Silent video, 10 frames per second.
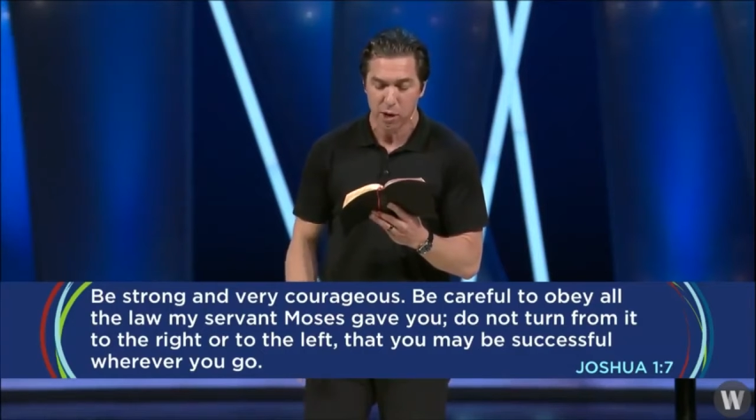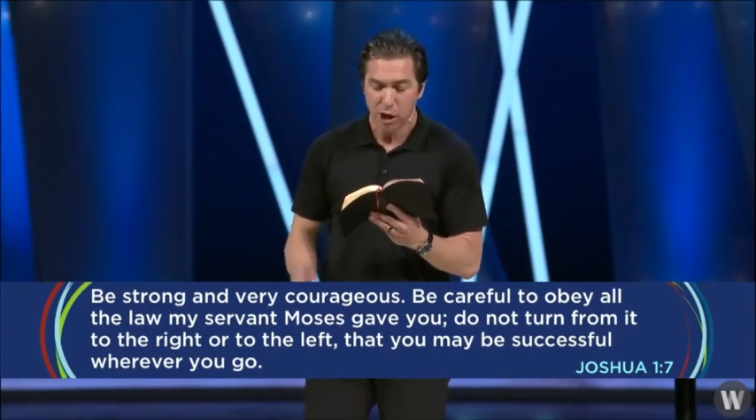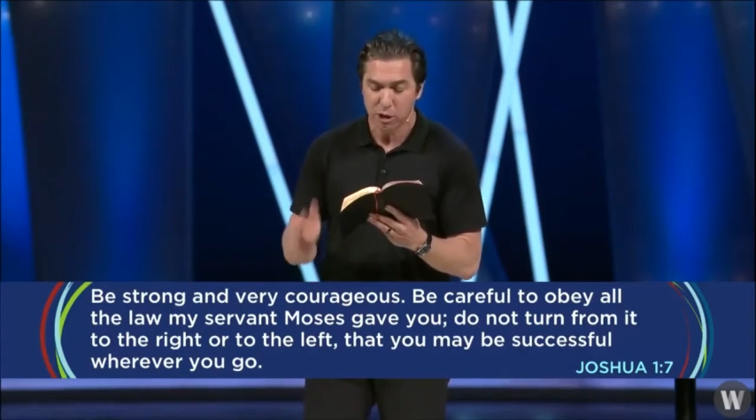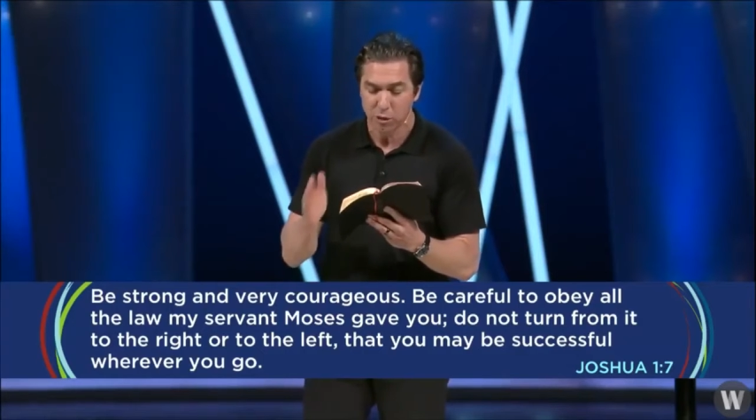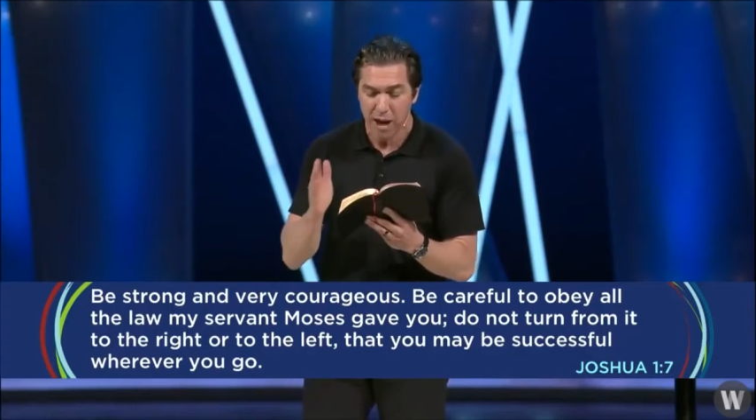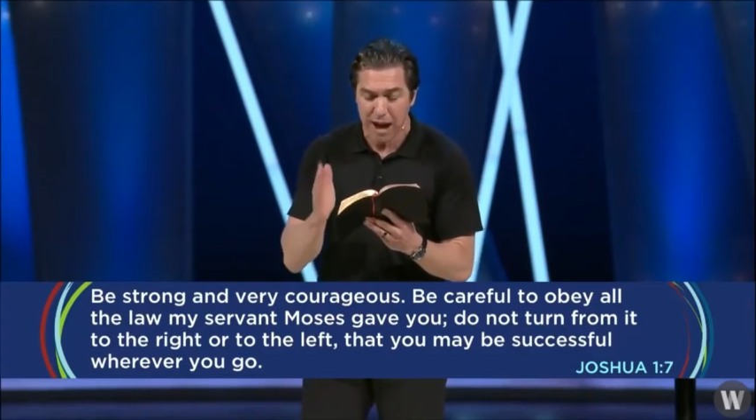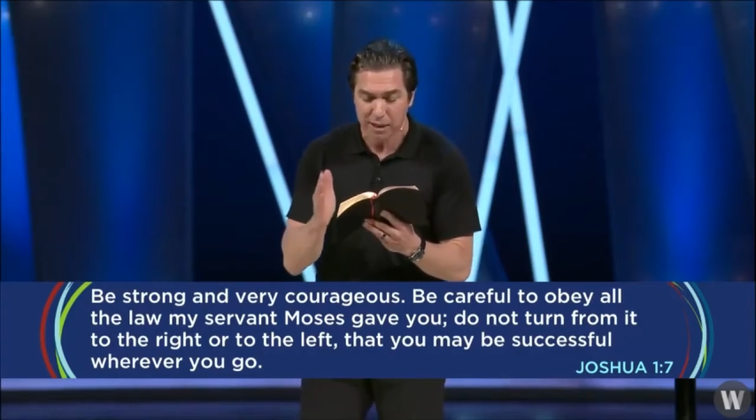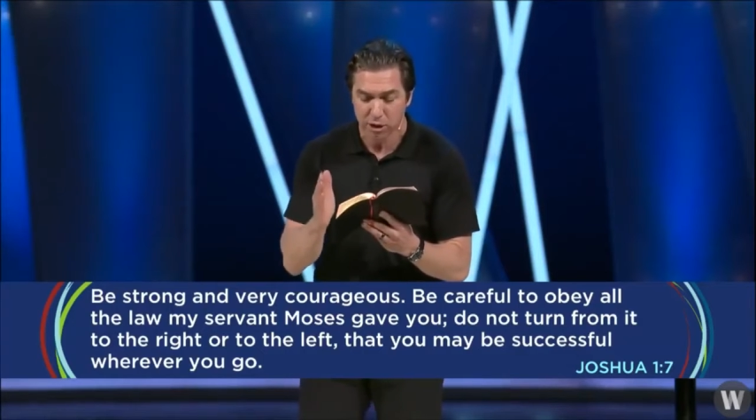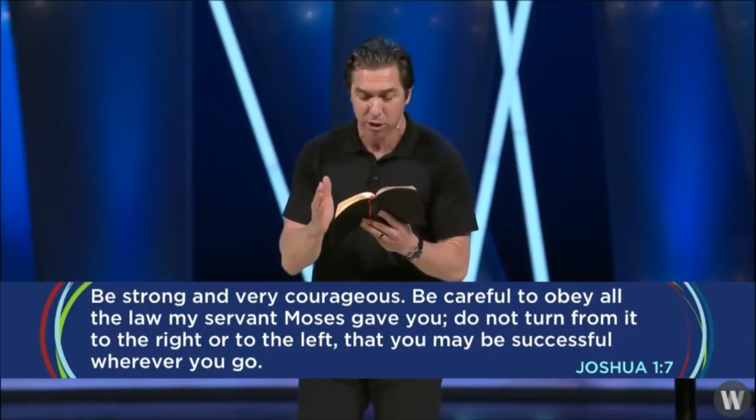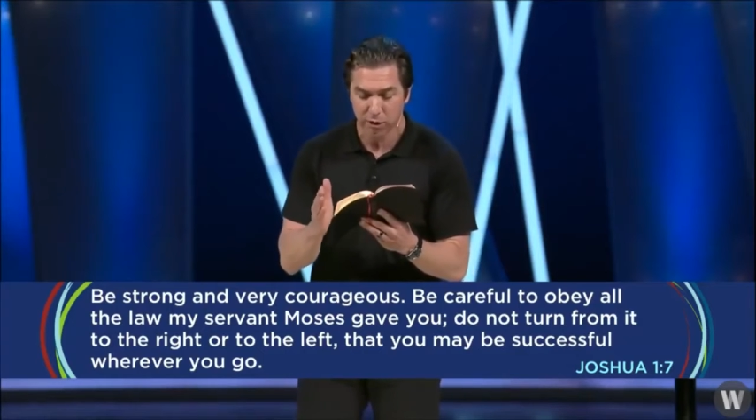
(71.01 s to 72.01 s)
Do not
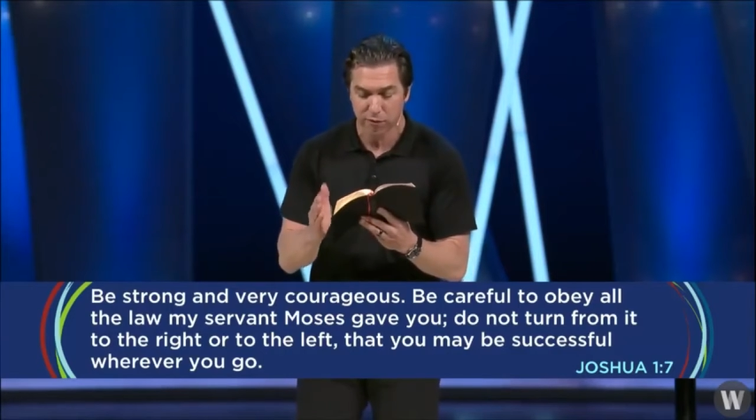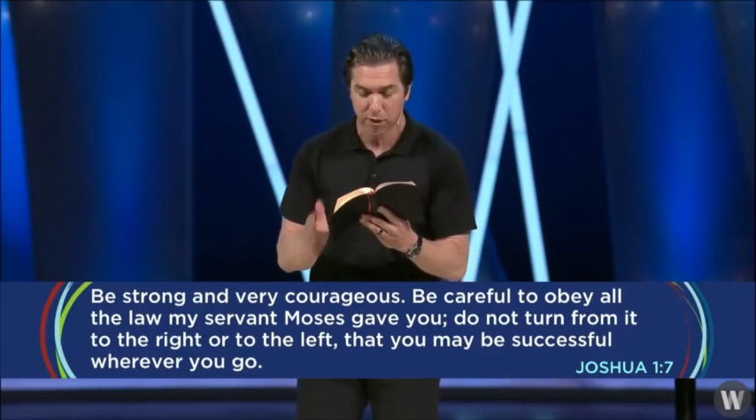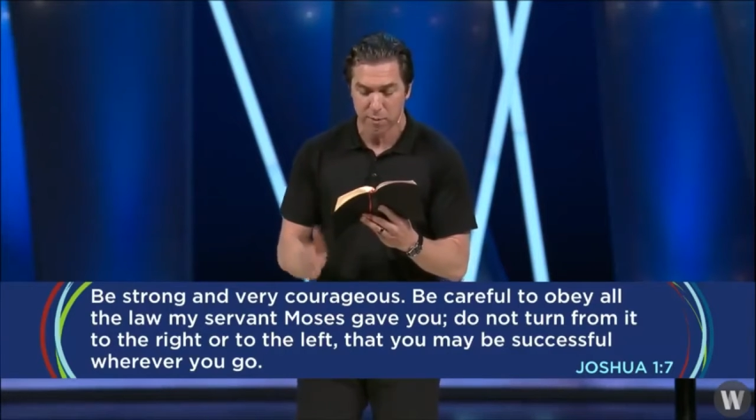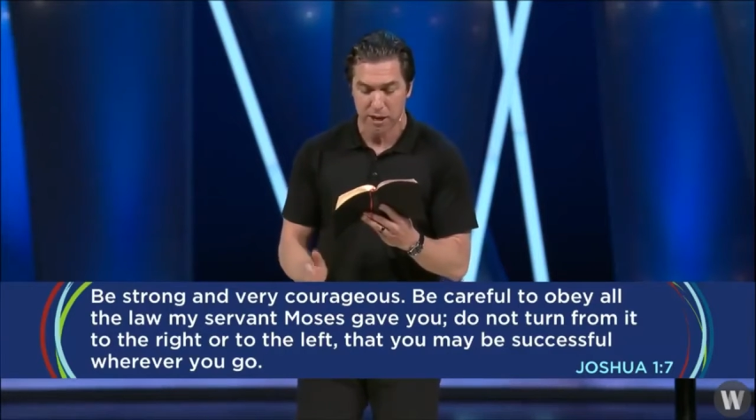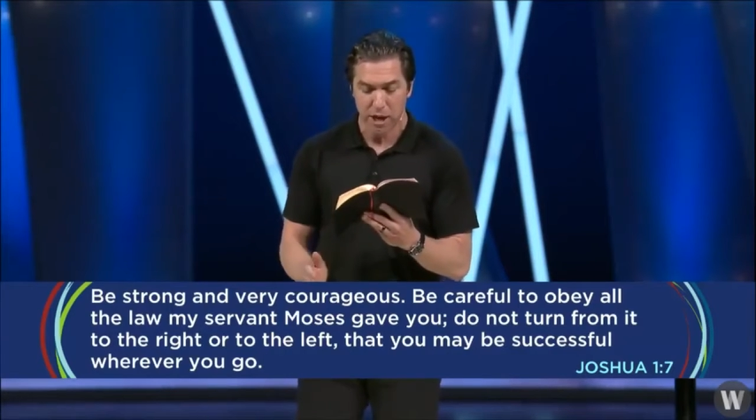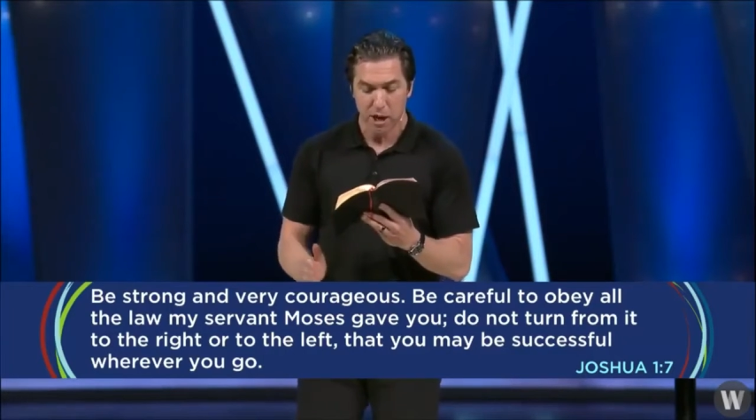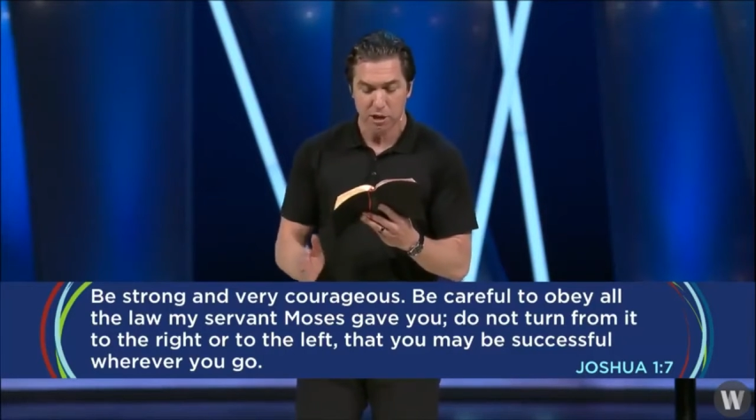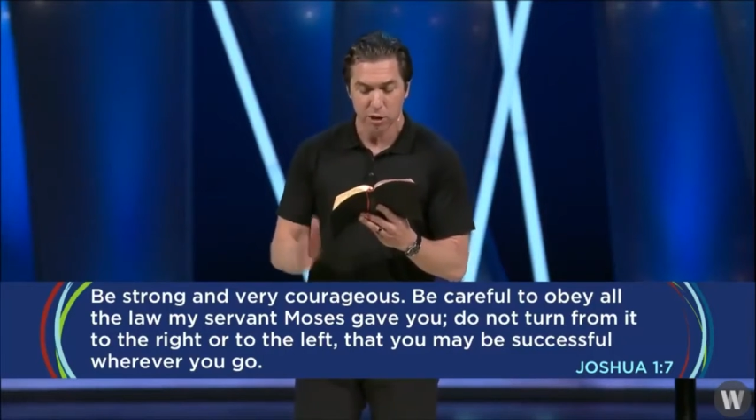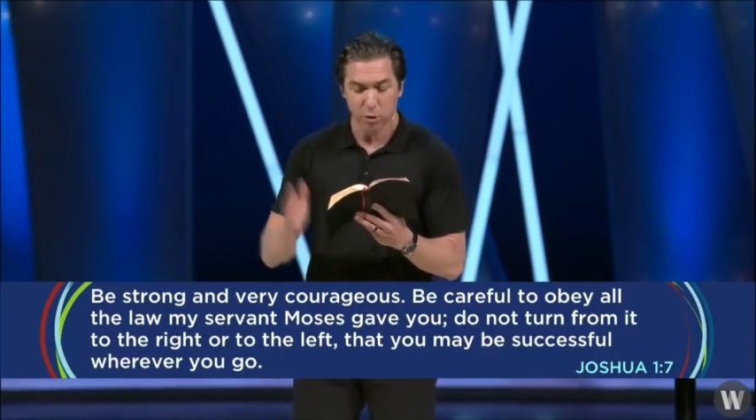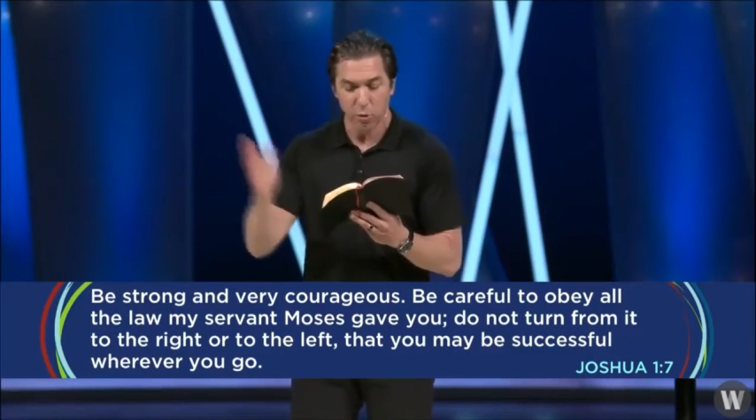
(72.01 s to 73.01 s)
turn from it
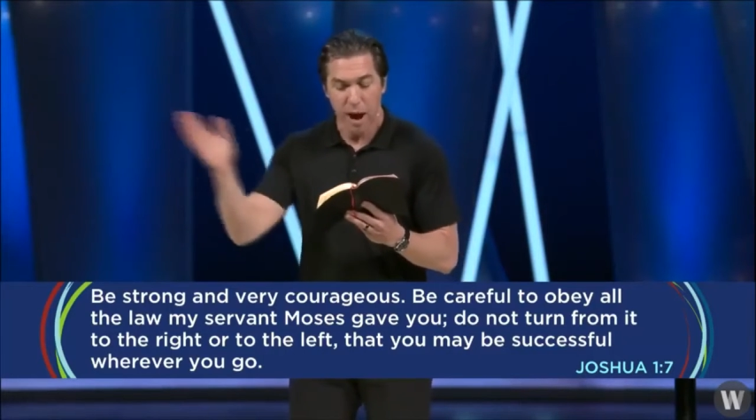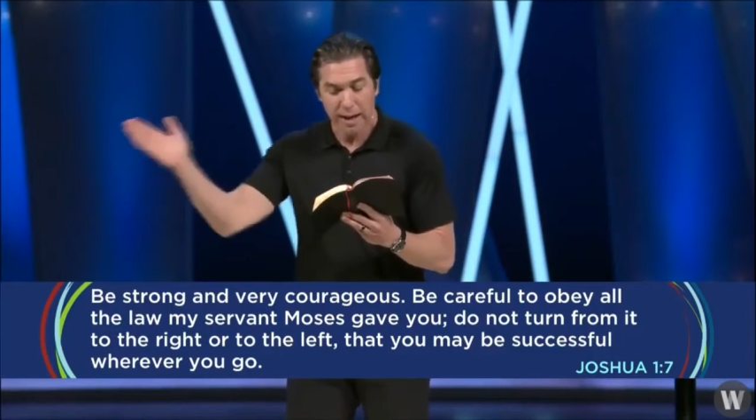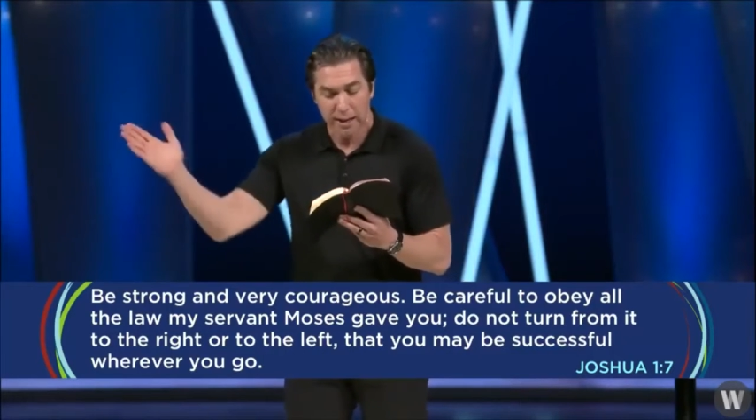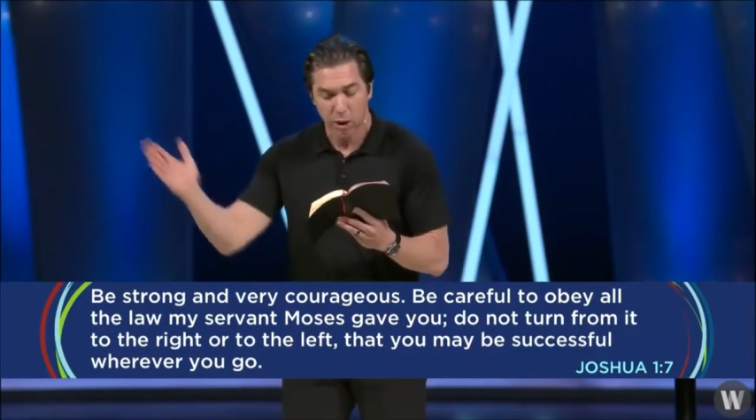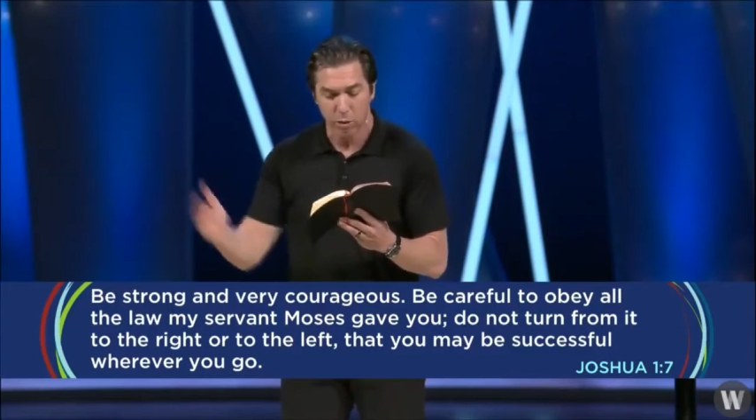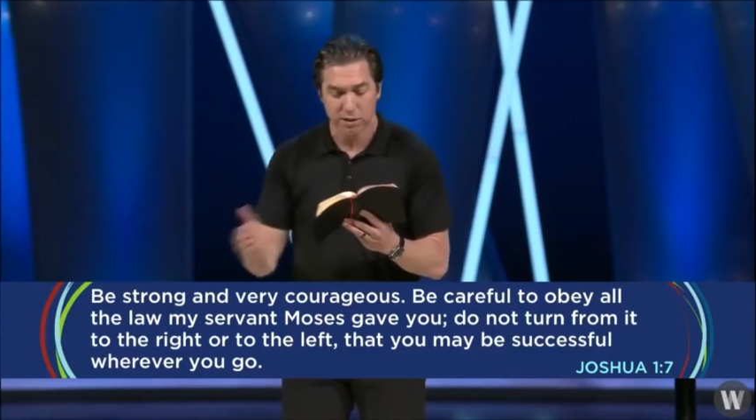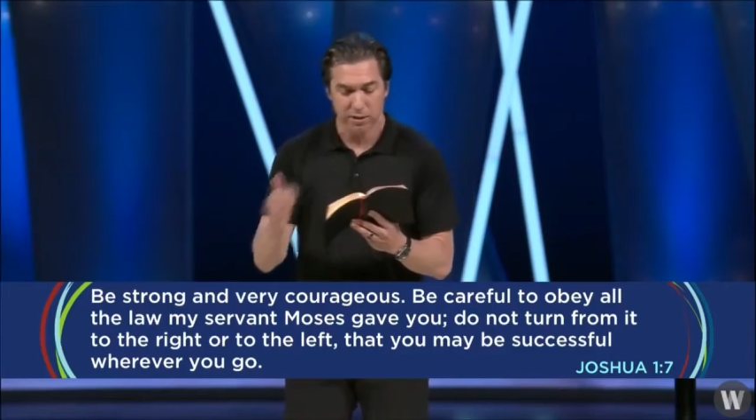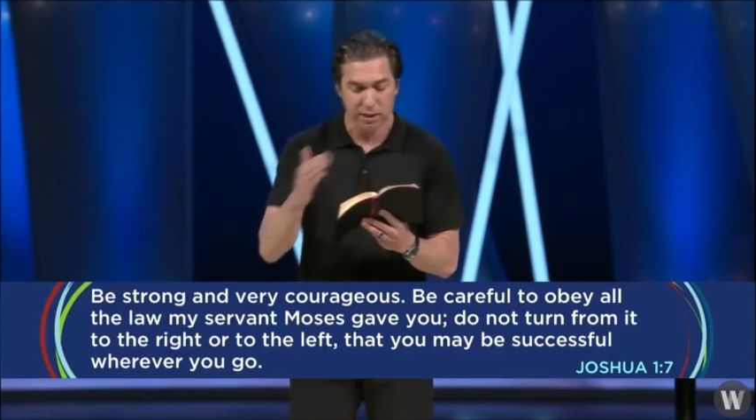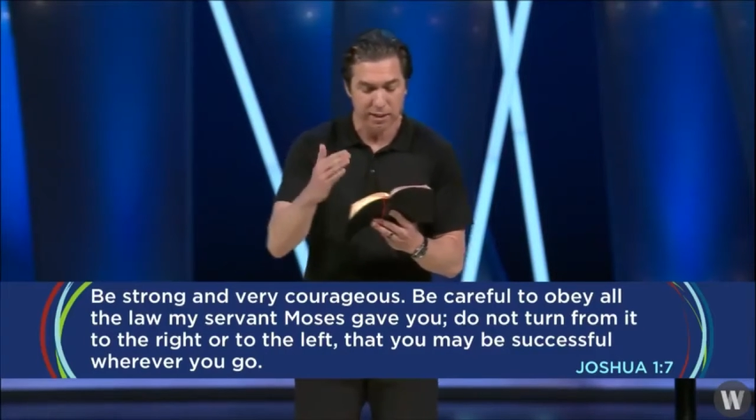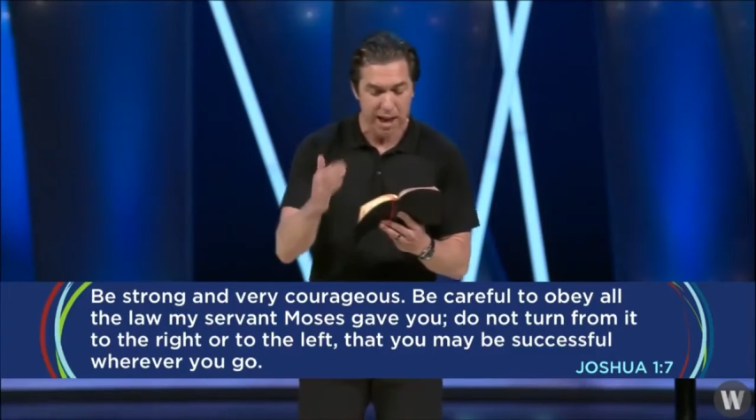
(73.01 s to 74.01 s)
to the right or to
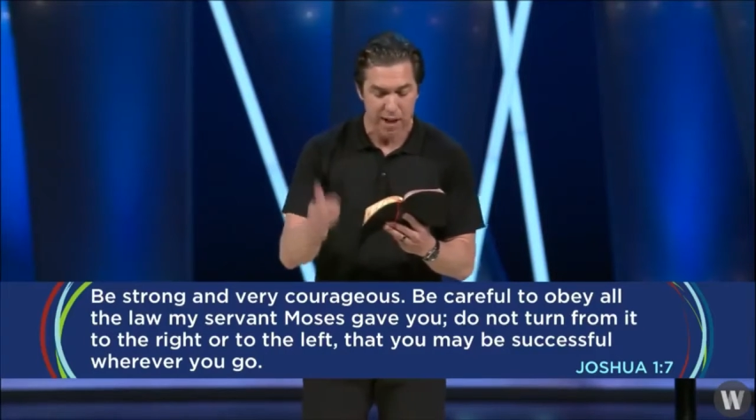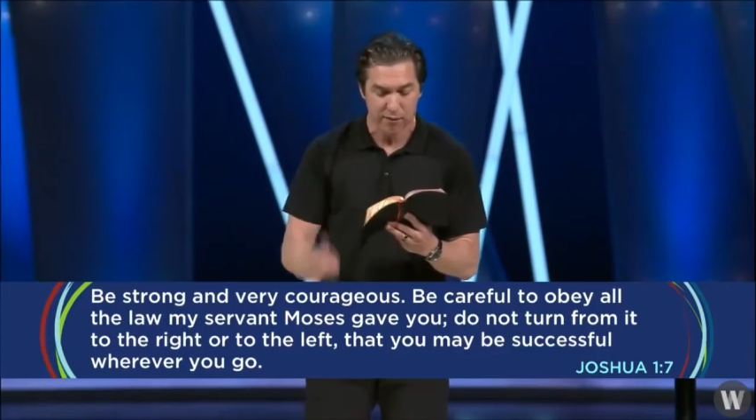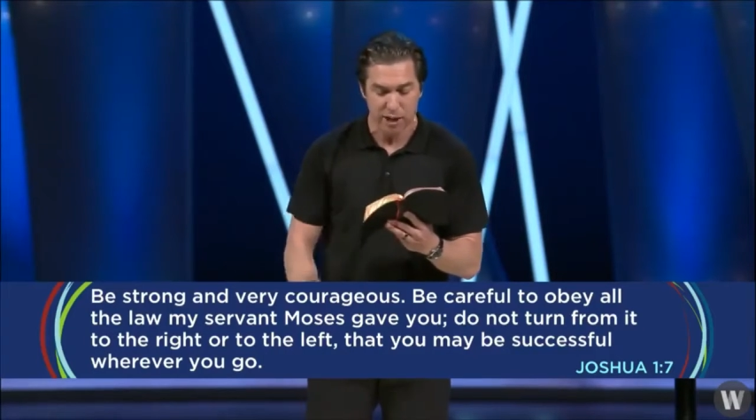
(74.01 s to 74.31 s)
the left,